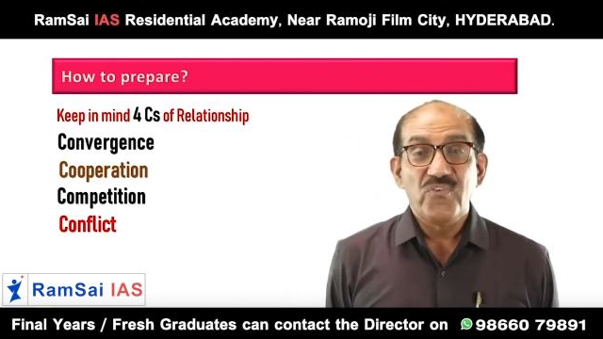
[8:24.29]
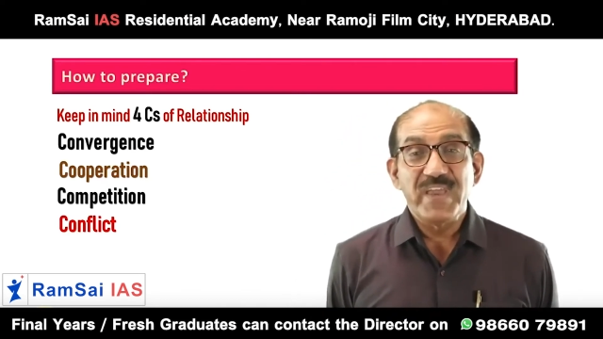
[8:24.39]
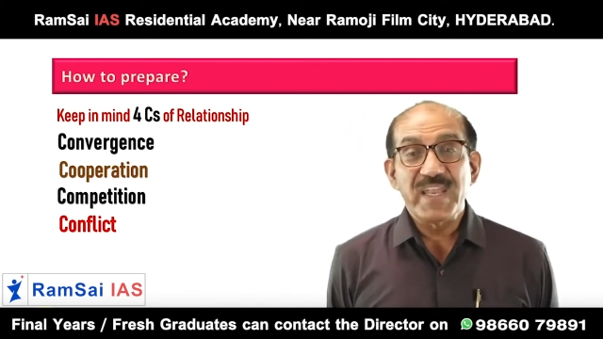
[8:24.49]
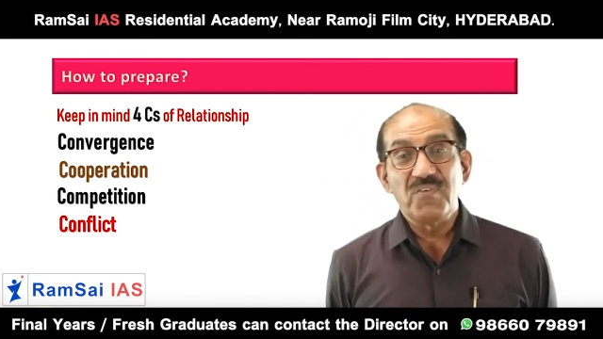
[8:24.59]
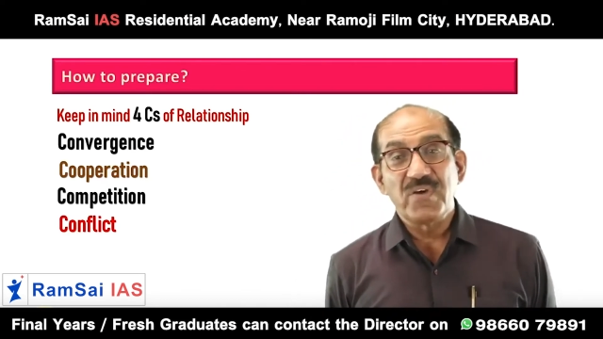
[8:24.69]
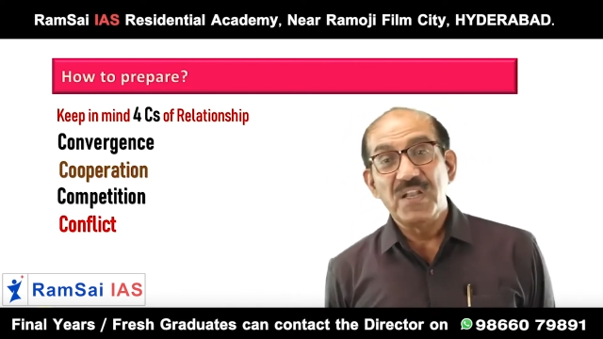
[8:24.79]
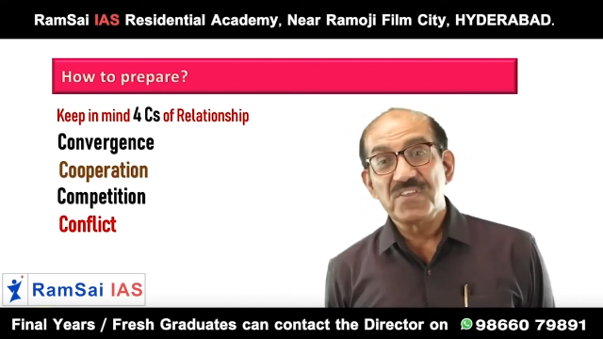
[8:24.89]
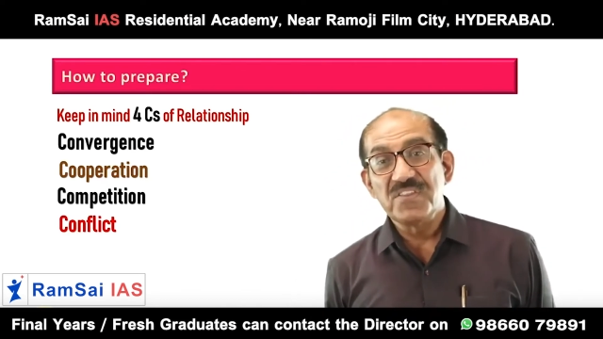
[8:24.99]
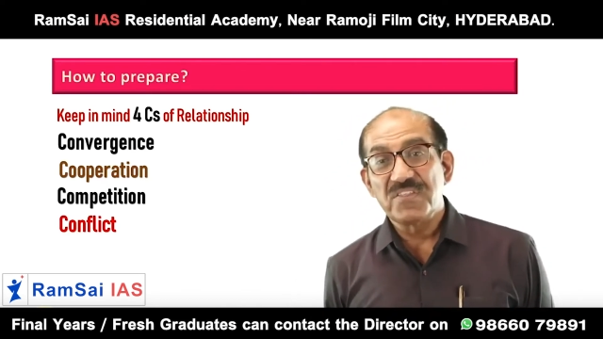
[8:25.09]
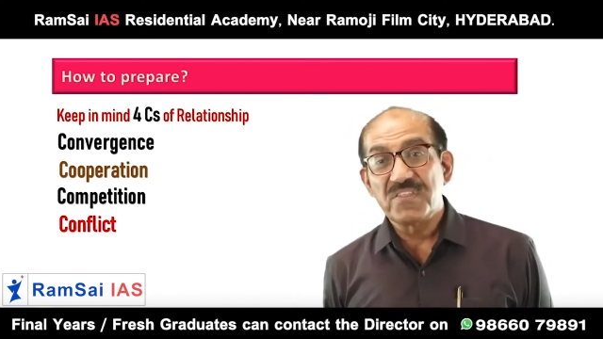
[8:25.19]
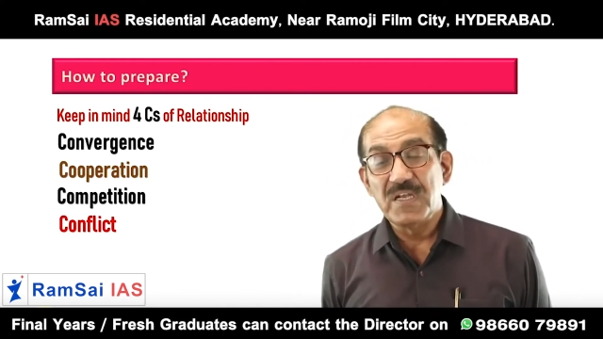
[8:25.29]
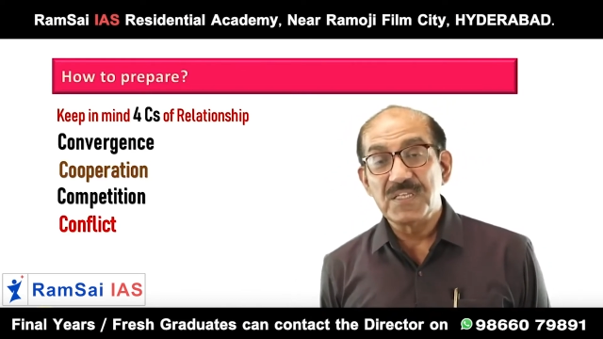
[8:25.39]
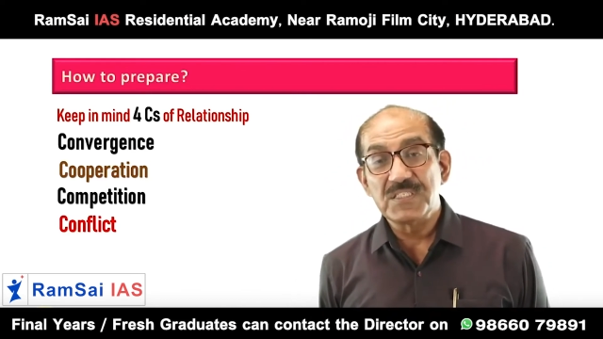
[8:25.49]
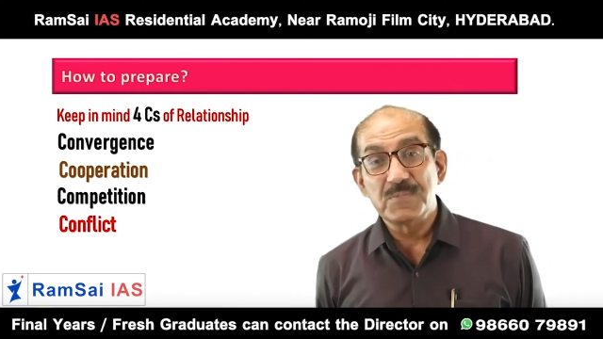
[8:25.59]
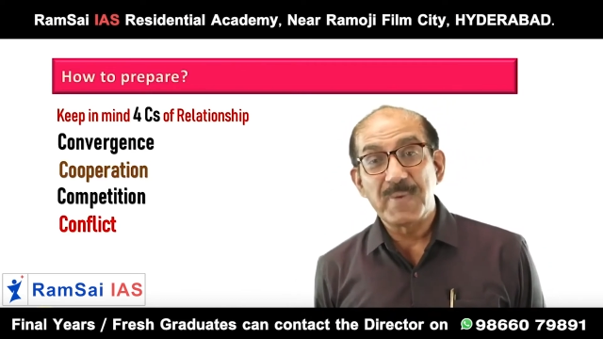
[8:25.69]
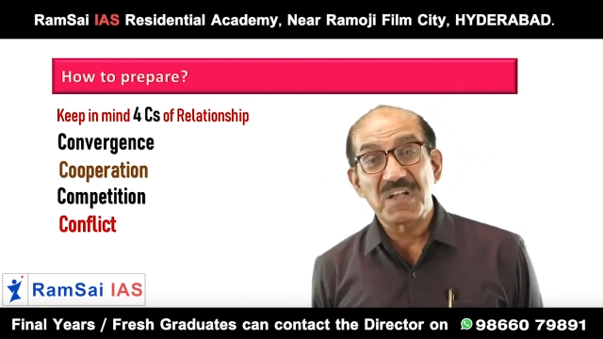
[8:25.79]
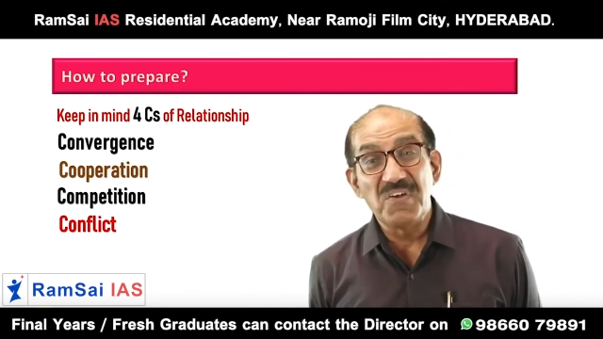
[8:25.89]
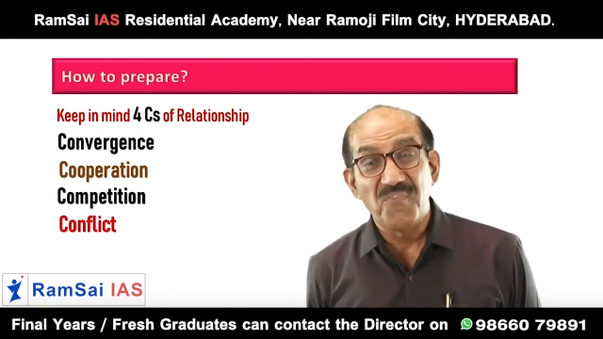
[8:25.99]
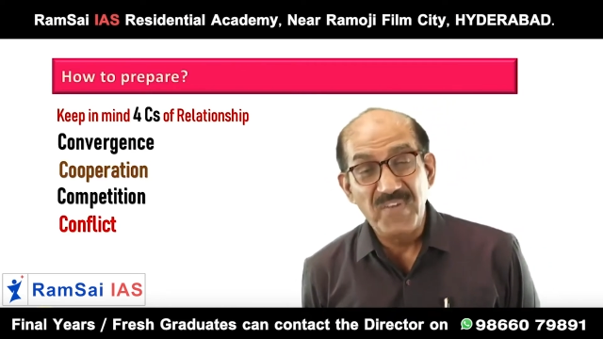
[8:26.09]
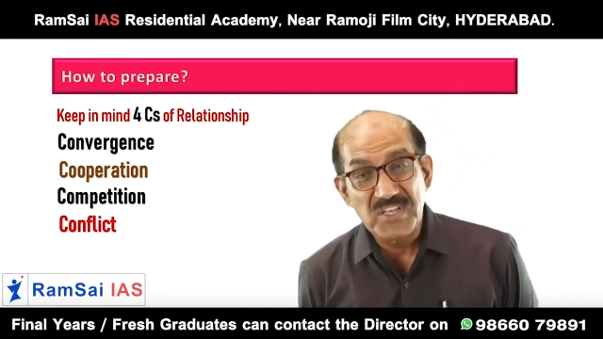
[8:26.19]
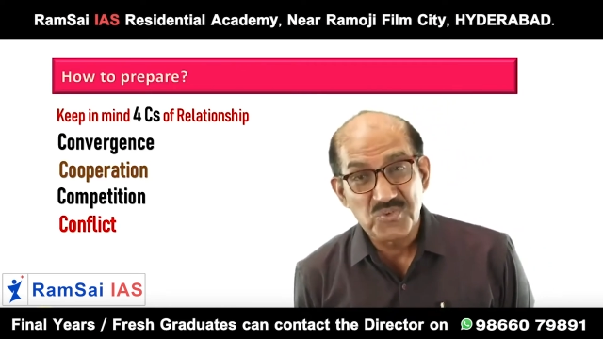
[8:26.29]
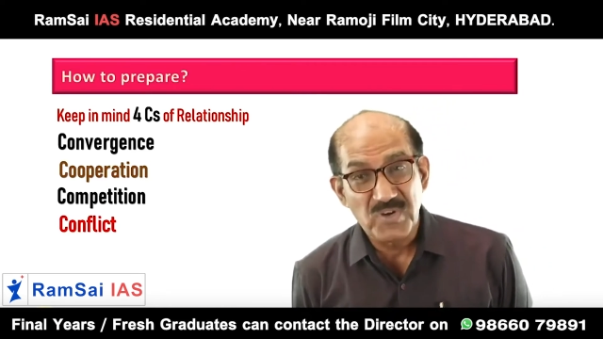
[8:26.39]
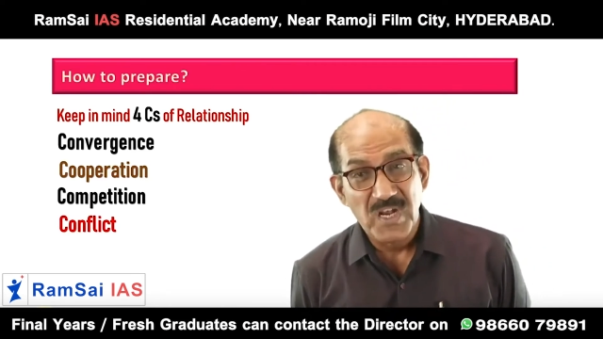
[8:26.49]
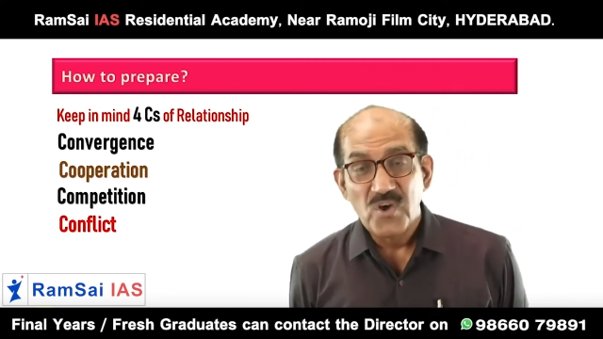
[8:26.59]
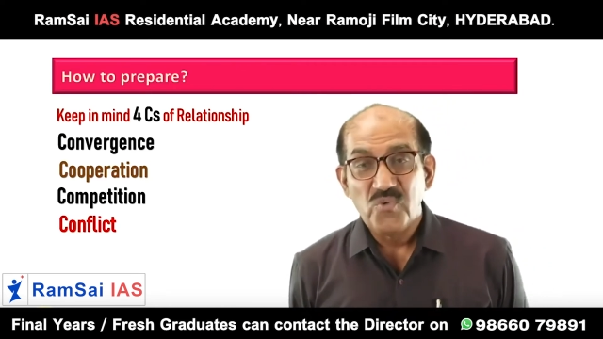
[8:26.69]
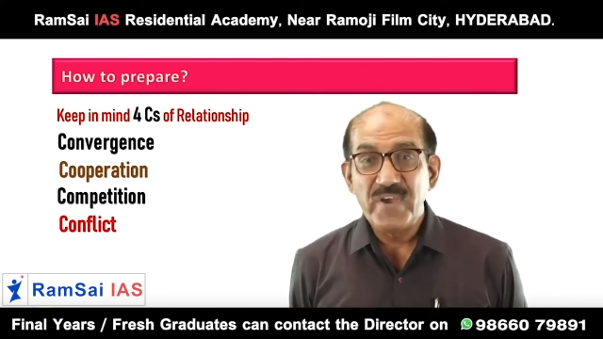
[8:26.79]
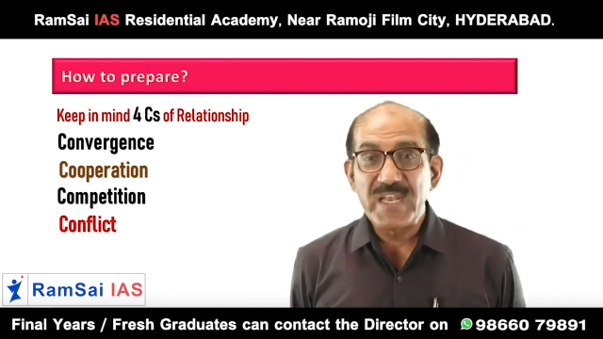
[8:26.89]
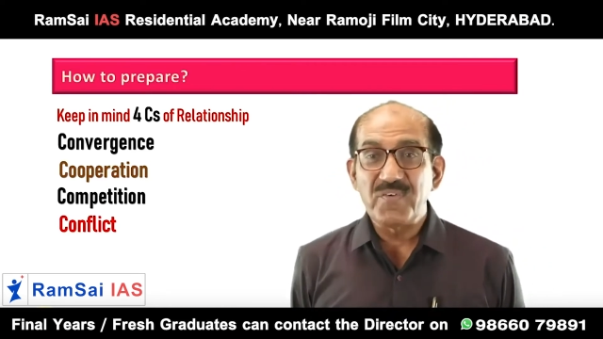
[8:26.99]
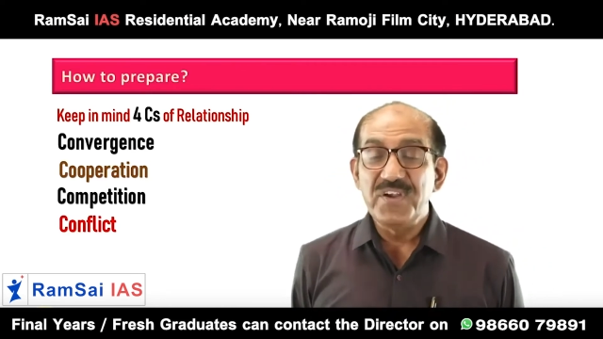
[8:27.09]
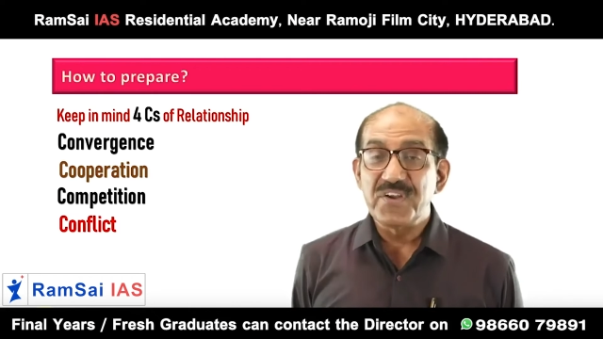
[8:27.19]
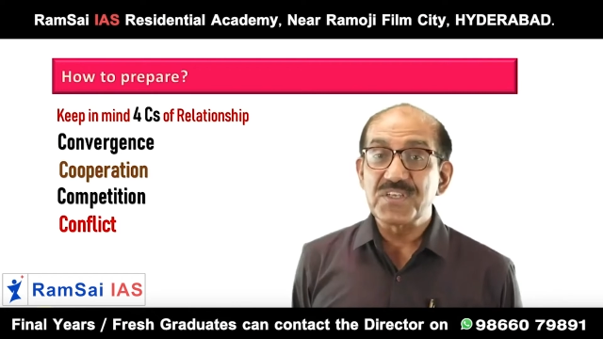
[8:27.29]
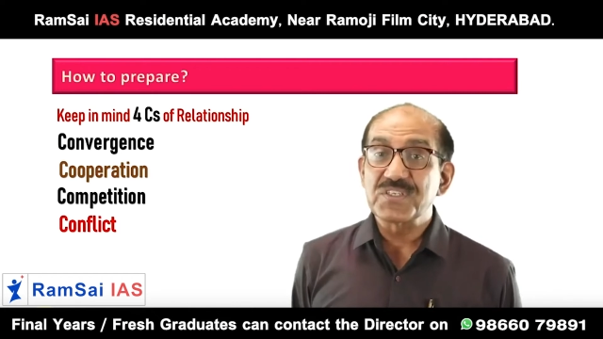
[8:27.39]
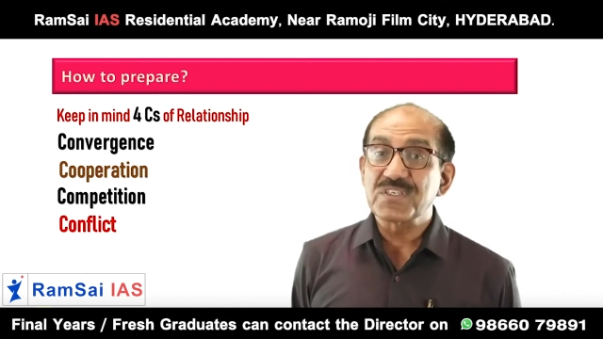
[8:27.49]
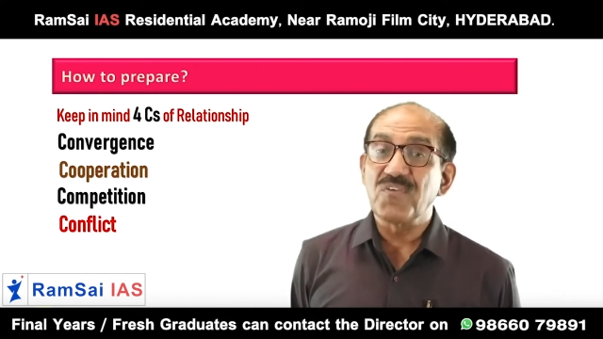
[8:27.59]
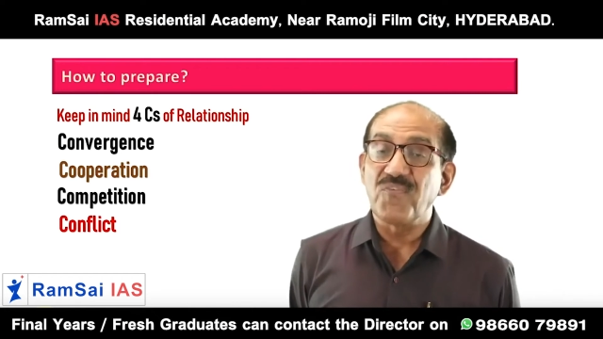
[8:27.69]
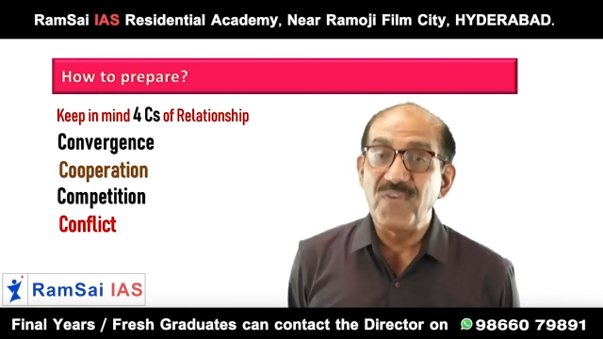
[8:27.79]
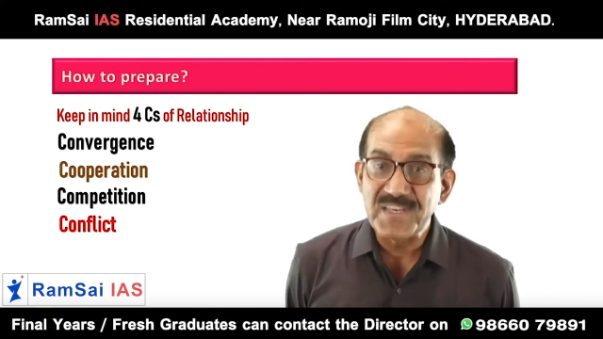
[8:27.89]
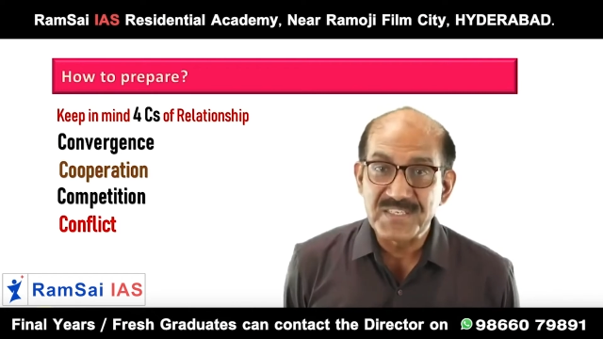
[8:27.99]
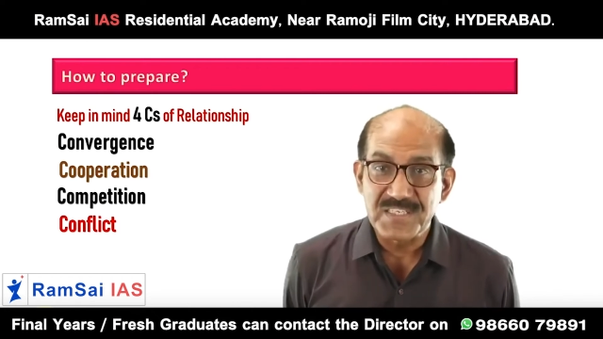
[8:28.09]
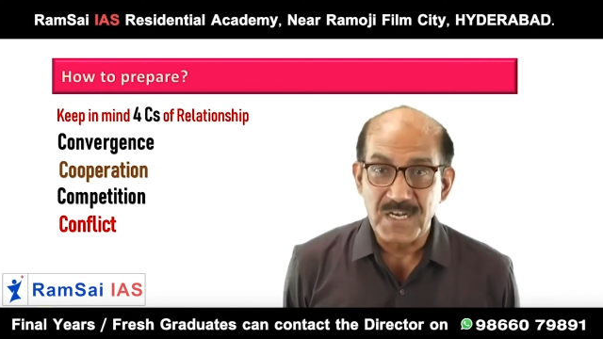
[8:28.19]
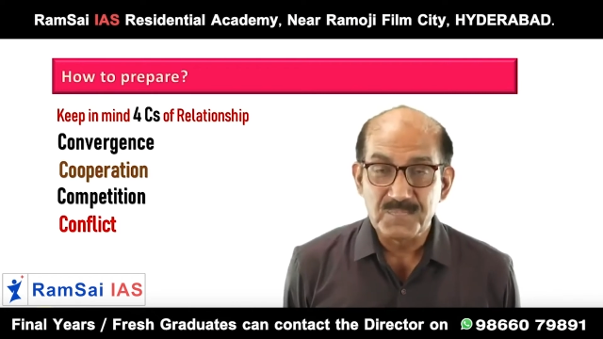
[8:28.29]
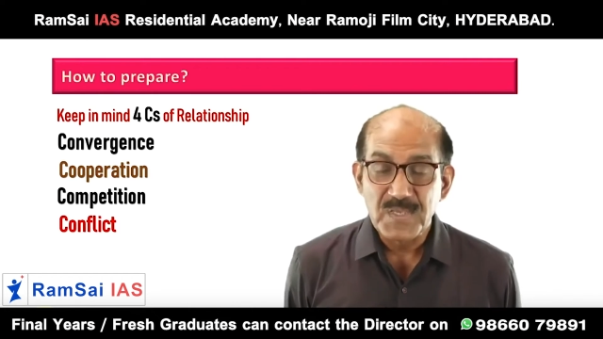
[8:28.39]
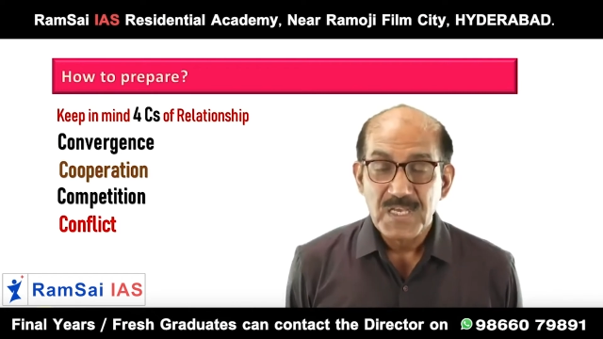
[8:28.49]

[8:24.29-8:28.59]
where our relationships are conflictual, where our interests conflict.